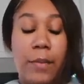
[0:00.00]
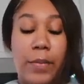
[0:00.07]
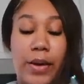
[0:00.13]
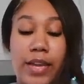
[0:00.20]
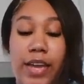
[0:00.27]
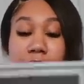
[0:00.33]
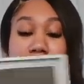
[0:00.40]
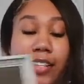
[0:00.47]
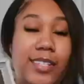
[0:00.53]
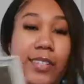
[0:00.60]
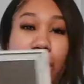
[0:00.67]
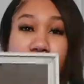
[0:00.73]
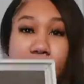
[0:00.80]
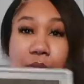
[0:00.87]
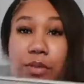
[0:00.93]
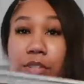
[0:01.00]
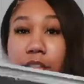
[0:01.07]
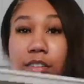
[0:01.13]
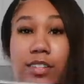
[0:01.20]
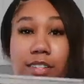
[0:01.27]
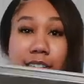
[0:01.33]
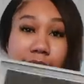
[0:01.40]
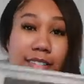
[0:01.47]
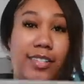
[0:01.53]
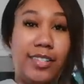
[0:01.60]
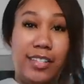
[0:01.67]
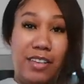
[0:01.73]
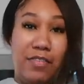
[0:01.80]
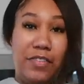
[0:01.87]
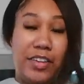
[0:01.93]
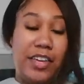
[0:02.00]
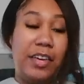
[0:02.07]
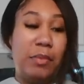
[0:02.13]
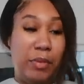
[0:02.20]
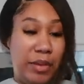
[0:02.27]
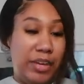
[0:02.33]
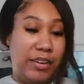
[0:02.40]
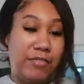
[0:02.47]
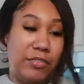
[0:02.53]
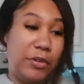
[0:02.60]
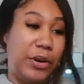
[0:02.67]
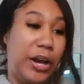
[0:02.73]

but yeah, it's so cute. So this is a certificate where, you know,